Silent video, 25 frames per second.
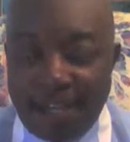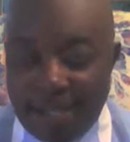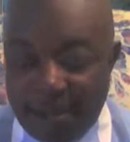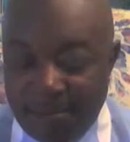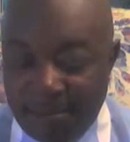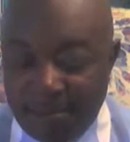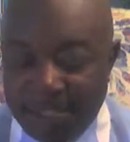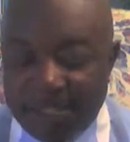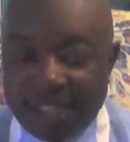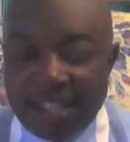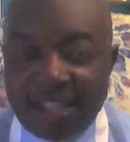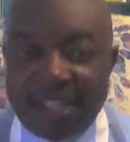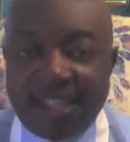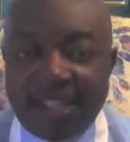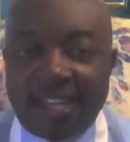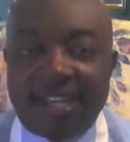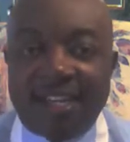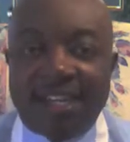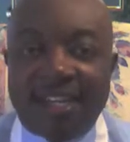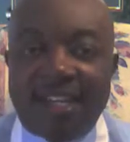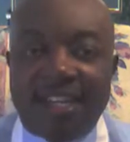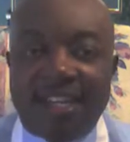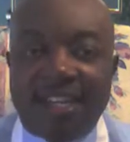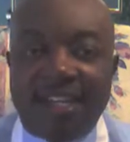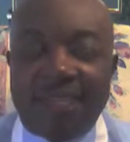Let me say that
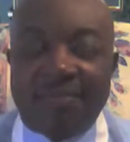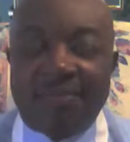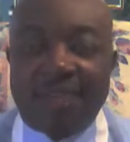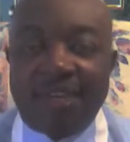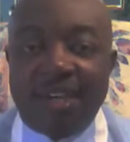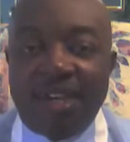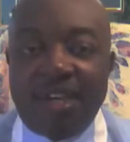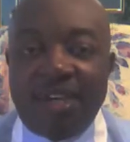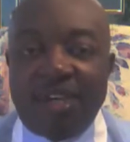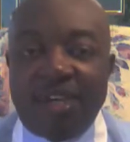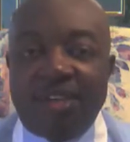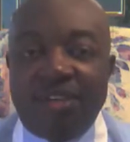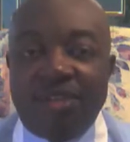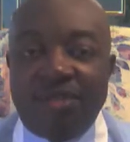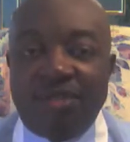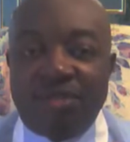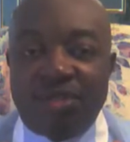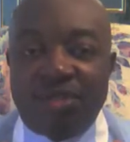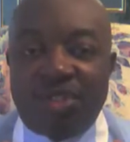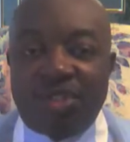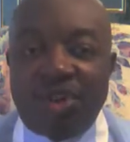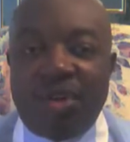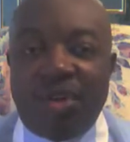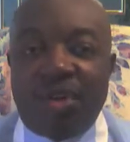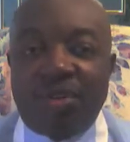again. You
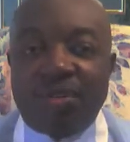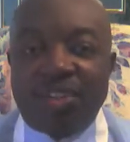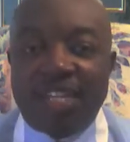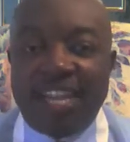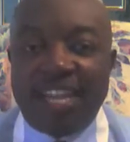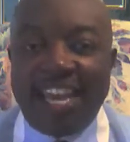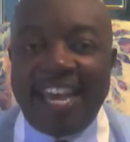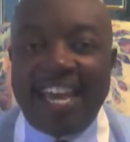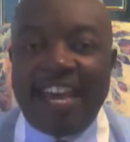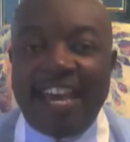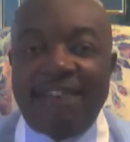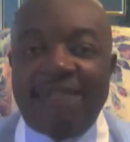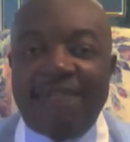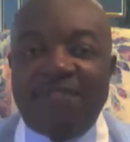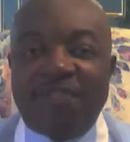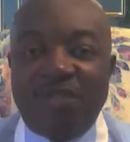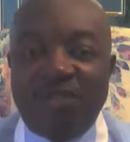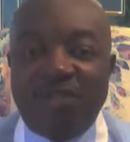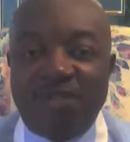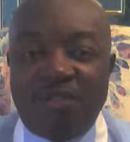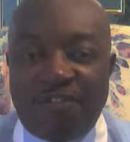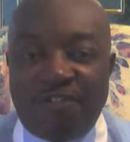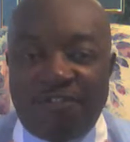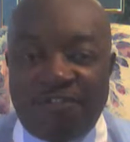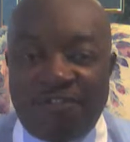don't have
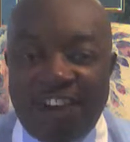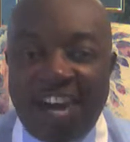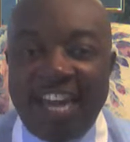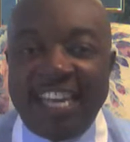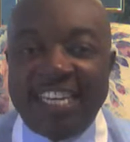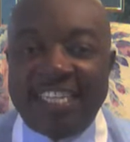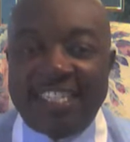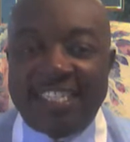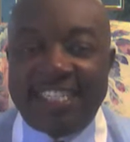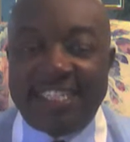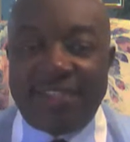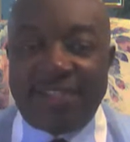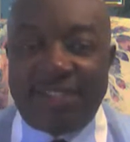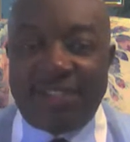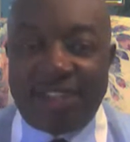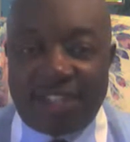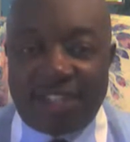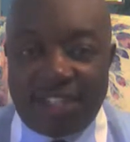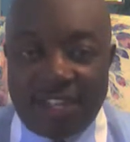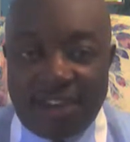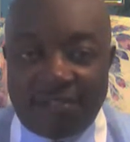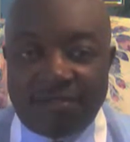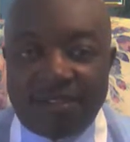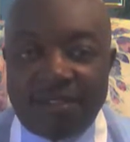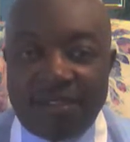to fight the
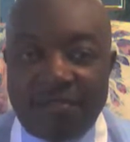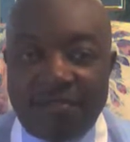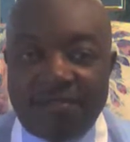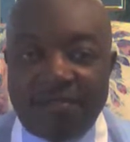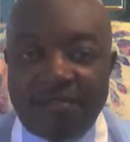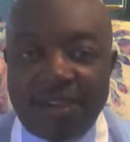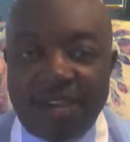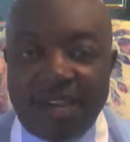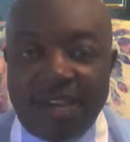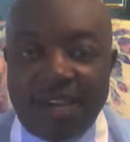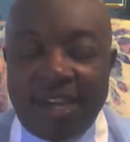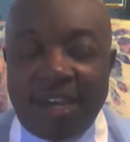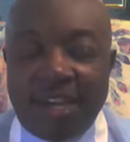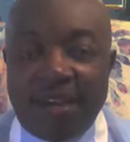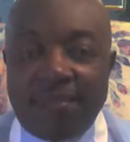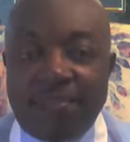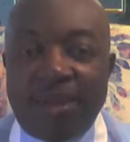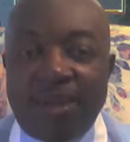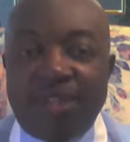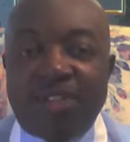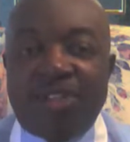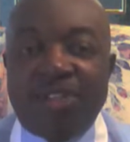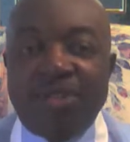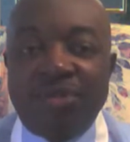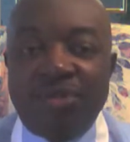devil,
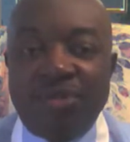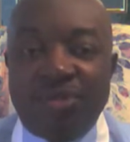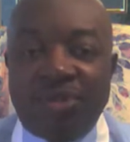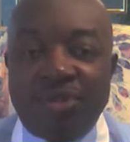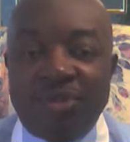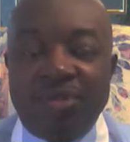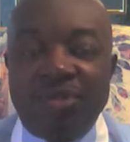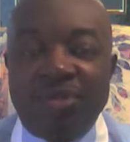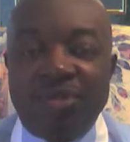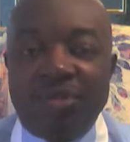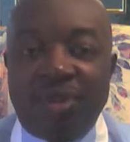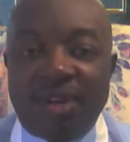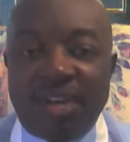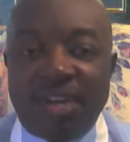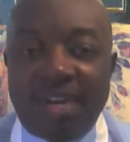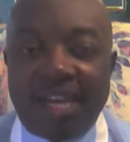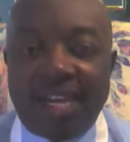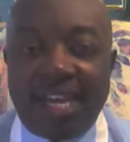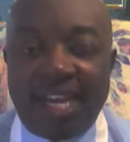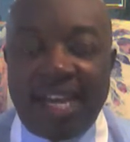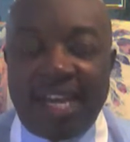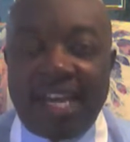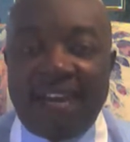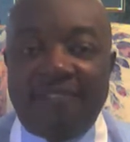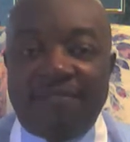but you do
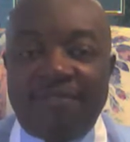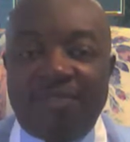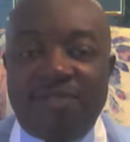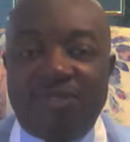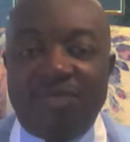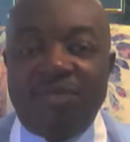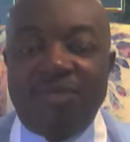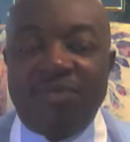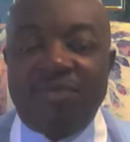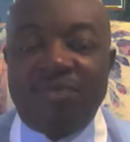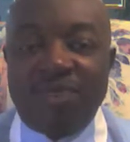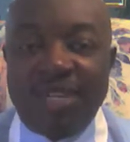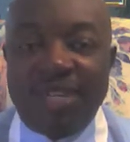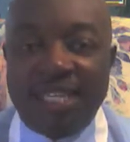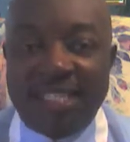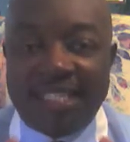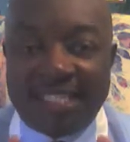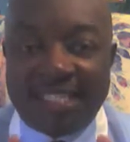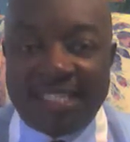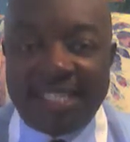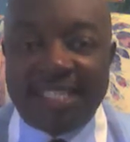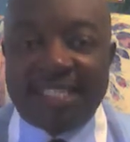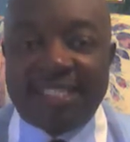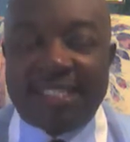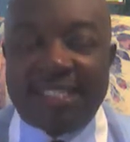have to
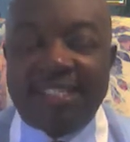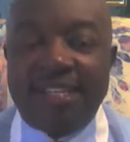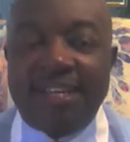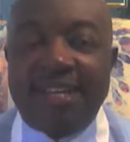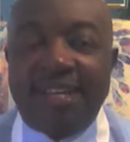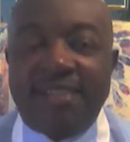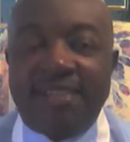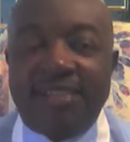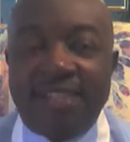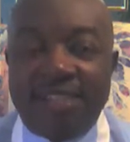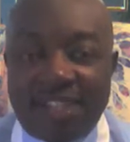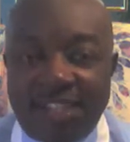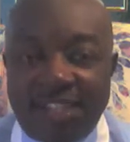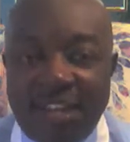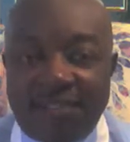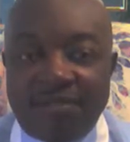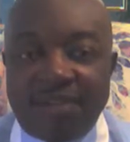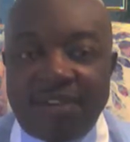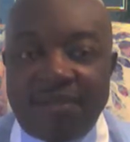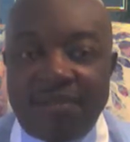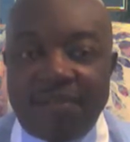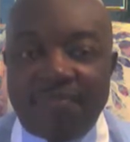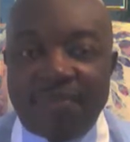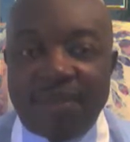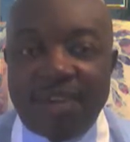resist the
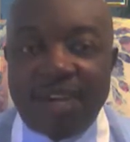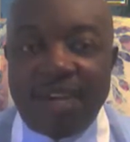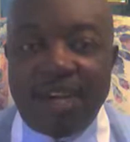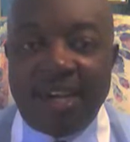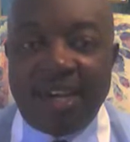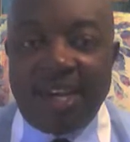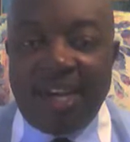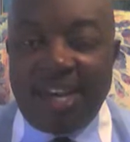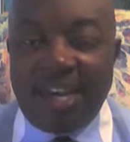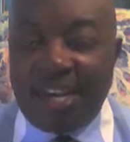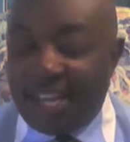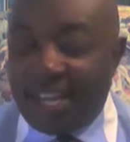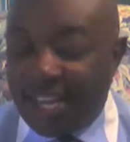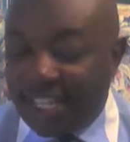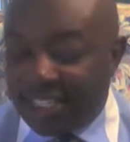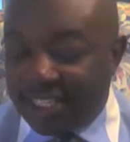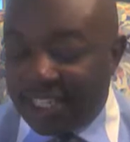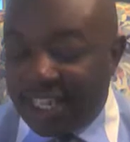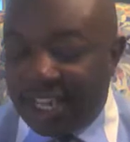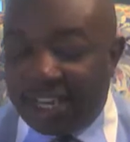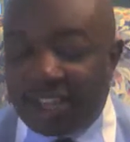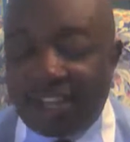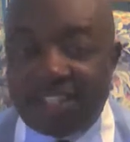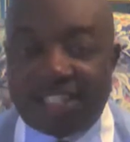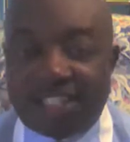devil. And as
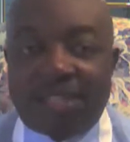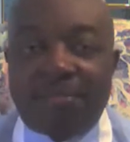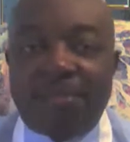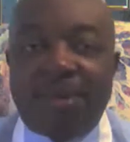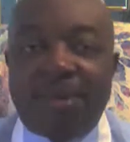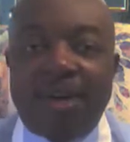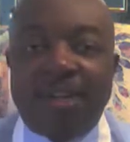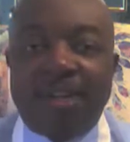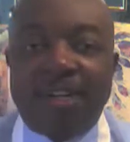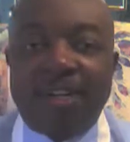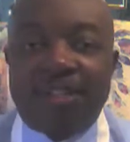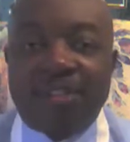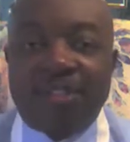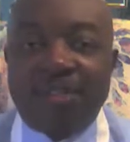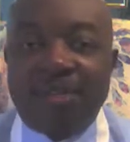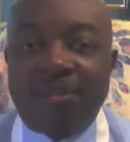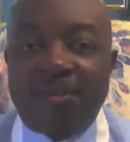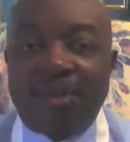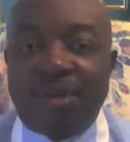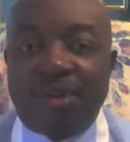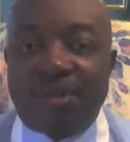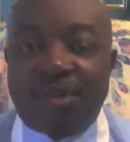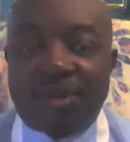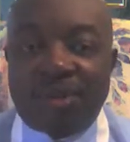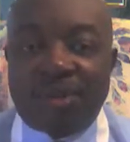I customarily do,
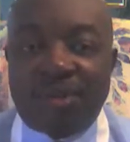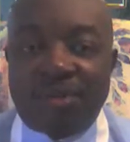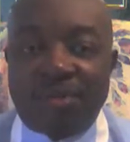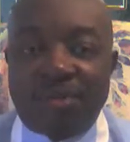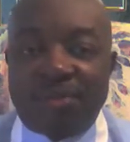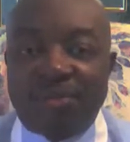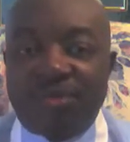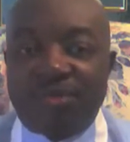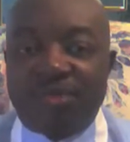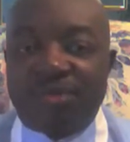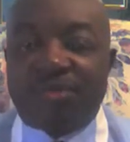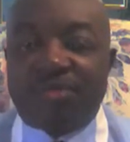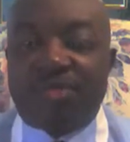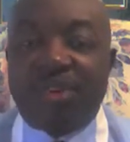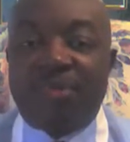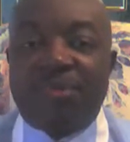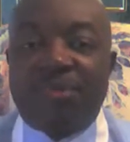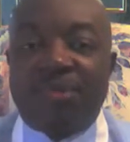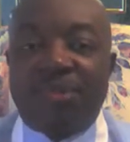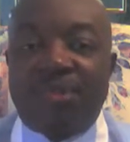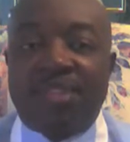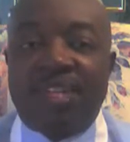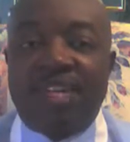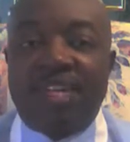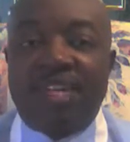we're going to go through the
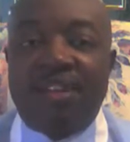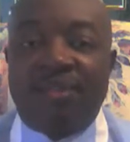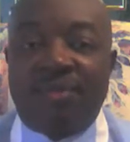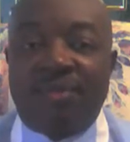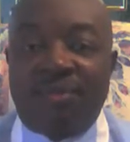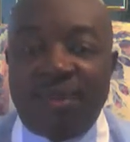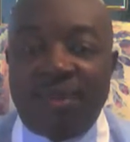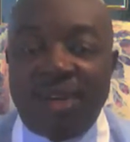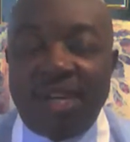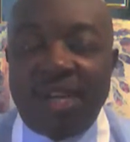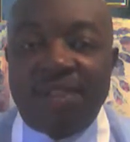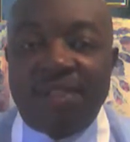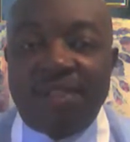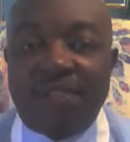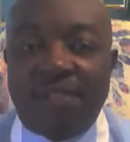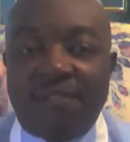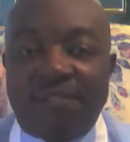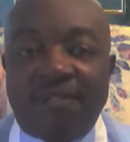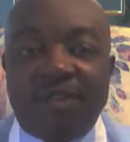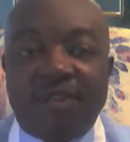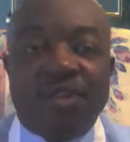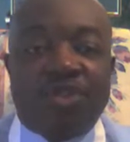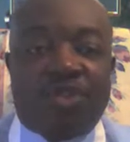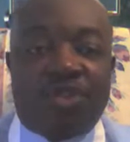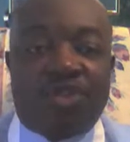scriptures here and read the
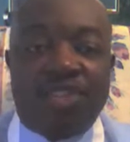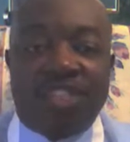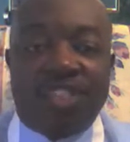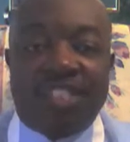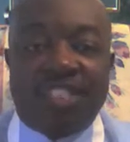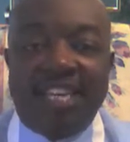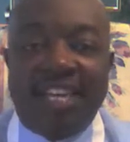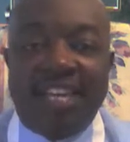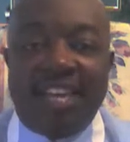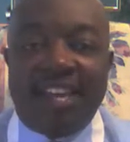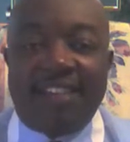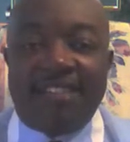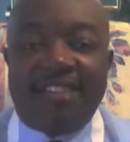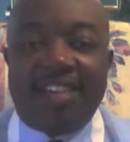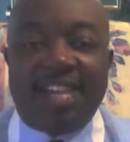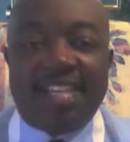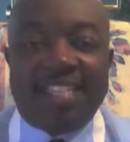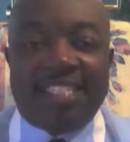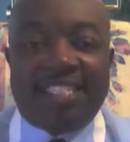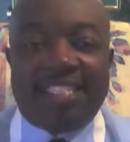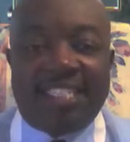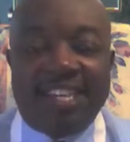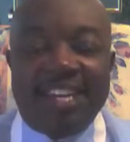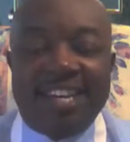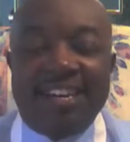verses that